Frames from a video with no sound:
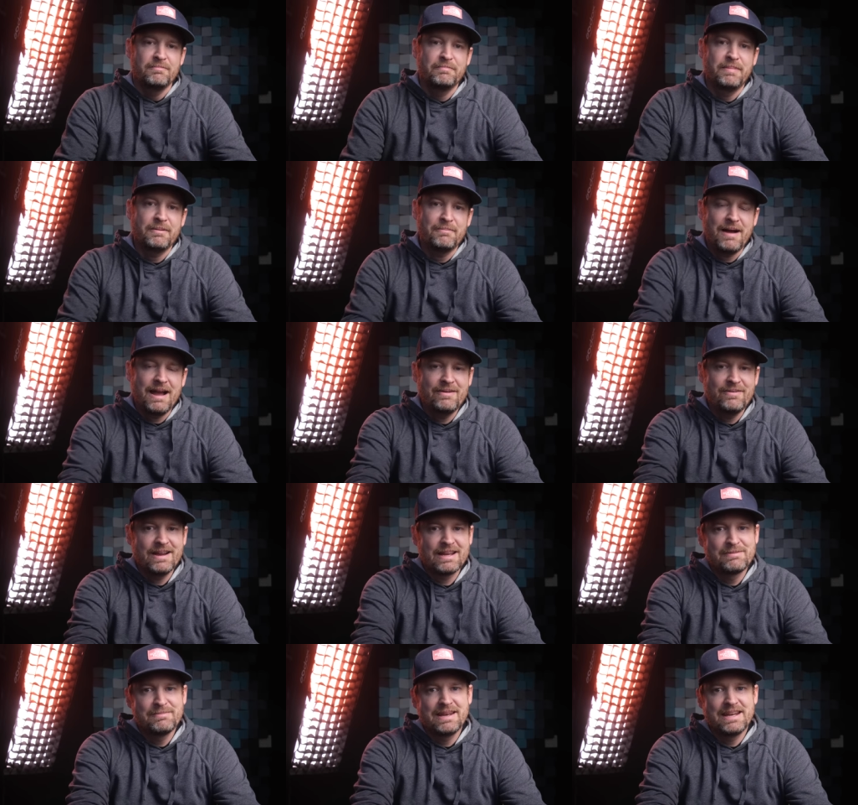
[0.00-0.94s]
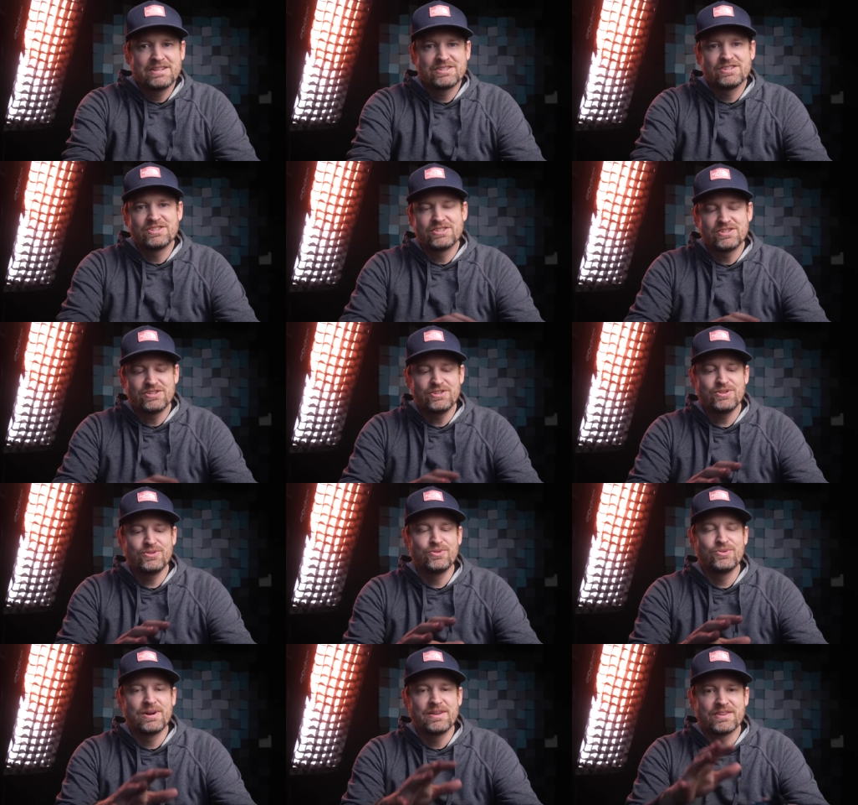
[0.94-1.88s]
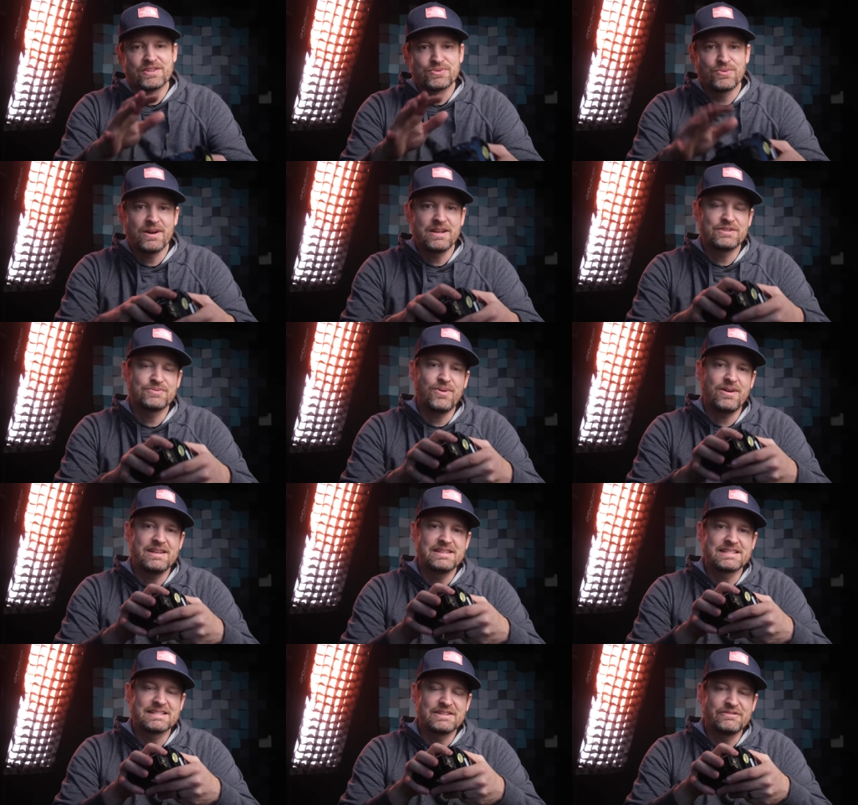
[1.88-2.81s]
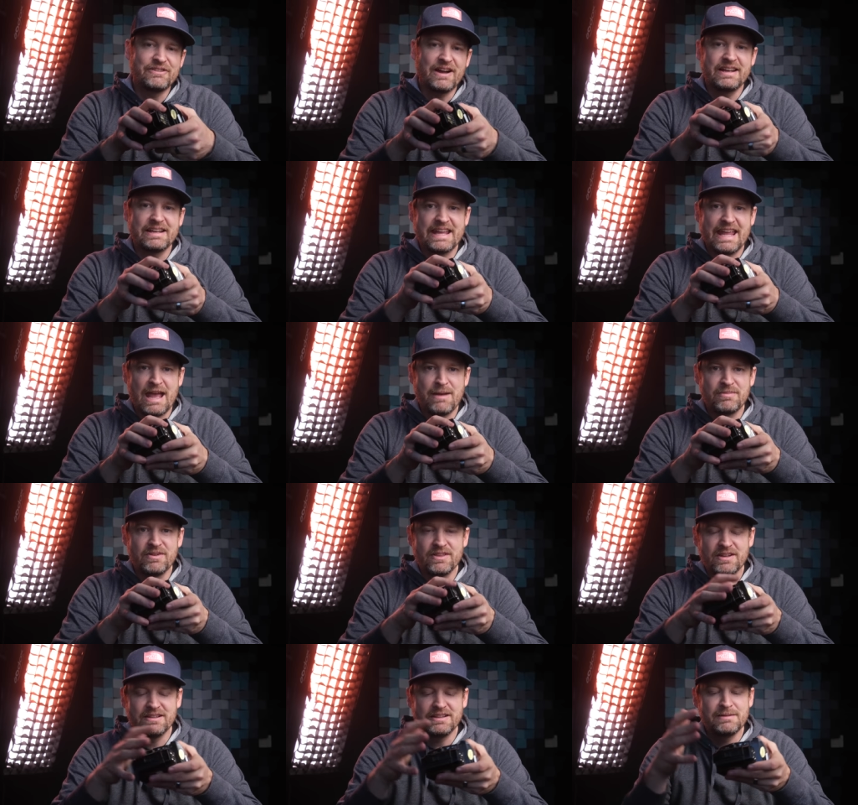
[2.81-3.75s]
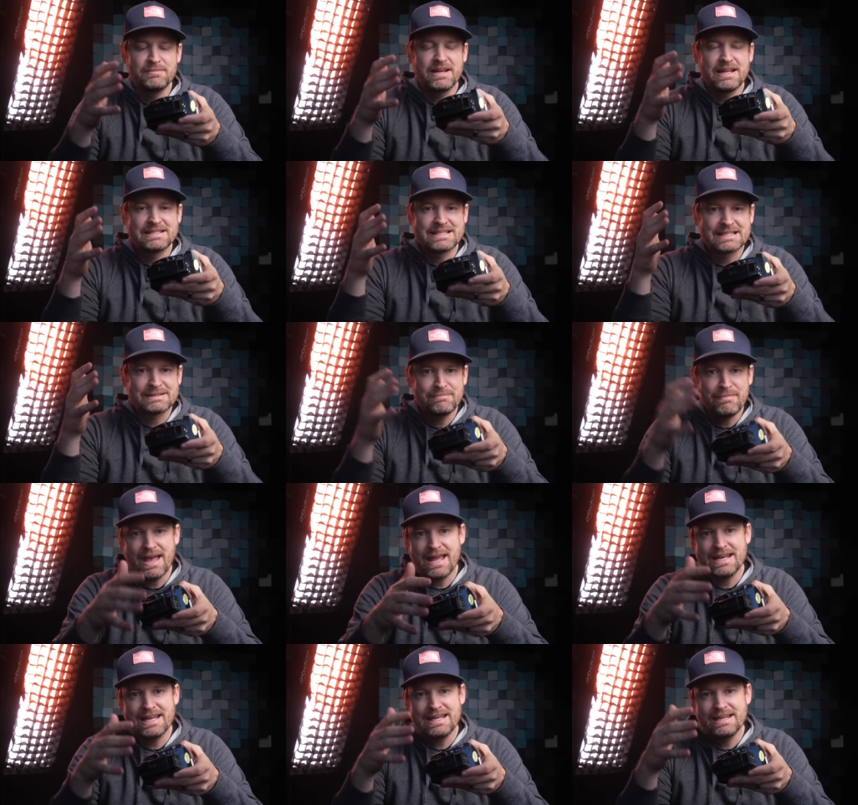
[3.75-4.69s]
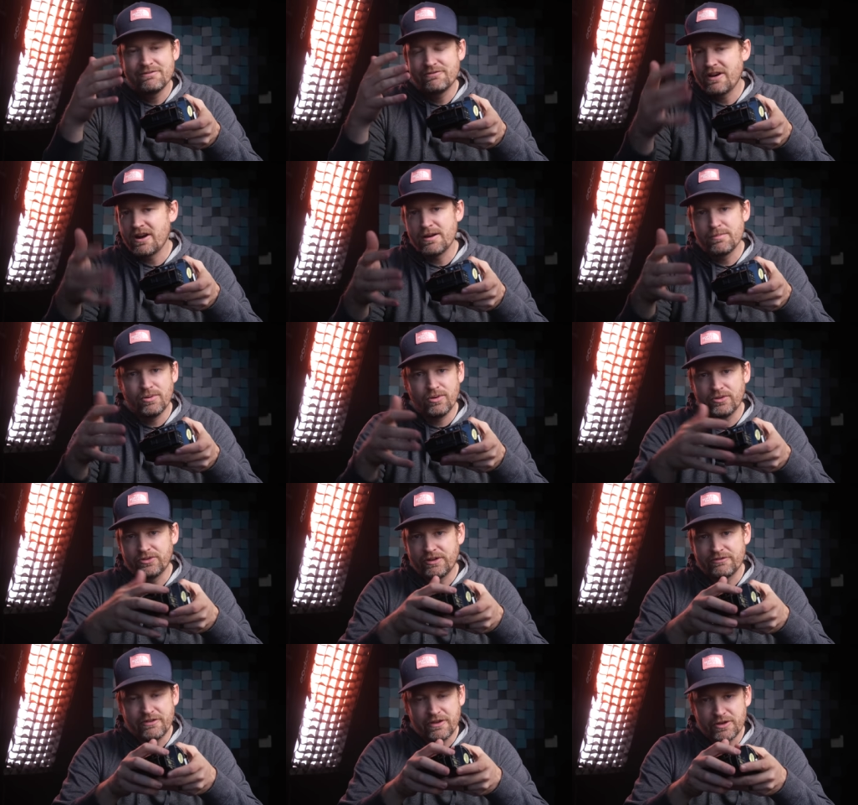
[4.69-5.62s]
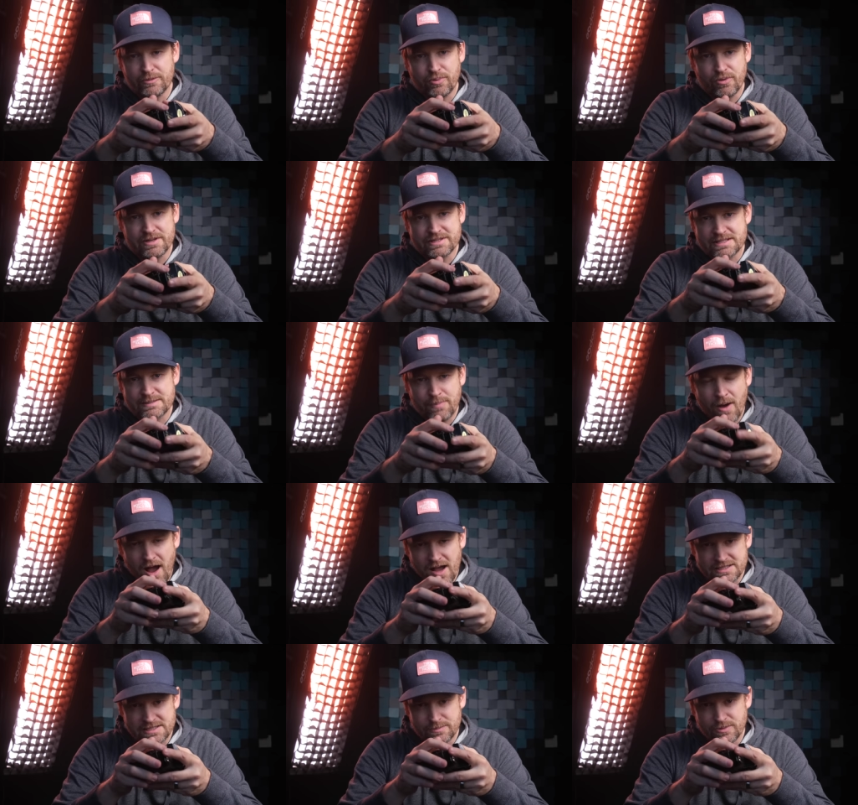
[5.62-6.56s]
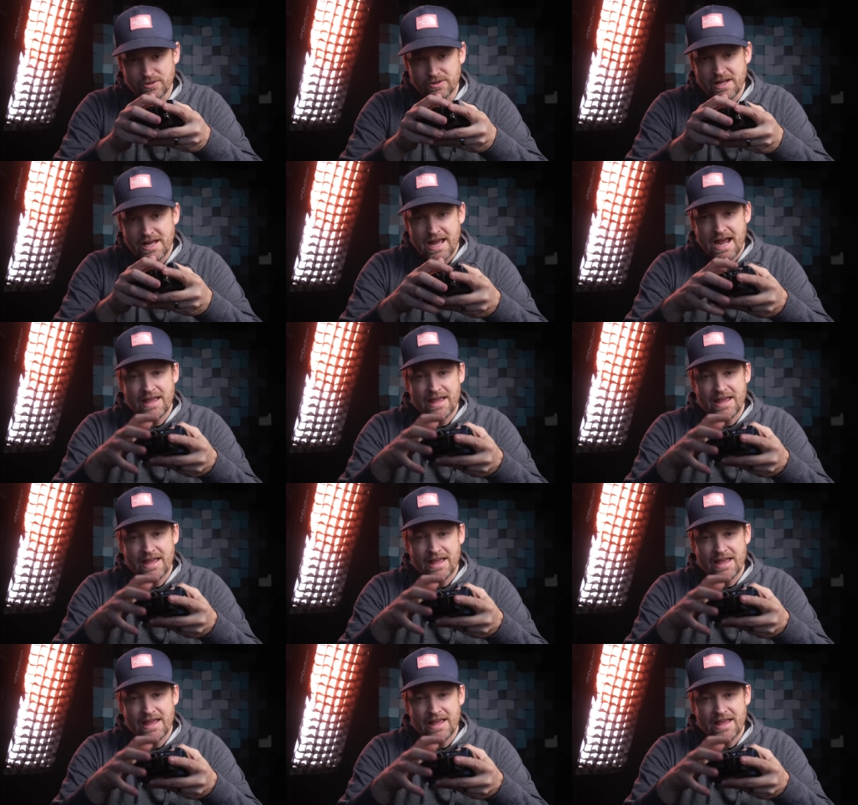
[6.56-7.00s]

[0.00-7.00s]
But my recommendation to you in the 2020s is to find a camera that eliminates as many variables and failure points as possible.